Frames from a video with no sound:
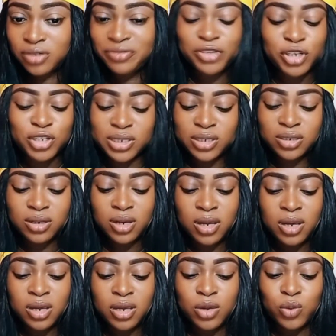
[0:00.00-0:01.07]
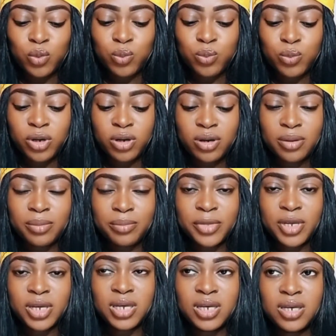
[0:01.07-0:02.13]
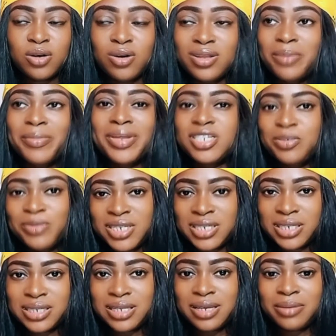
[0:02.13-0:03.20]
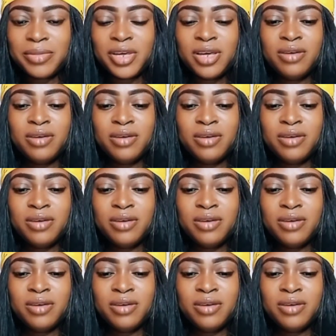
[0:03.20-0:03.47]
If you're using a, um, a content management system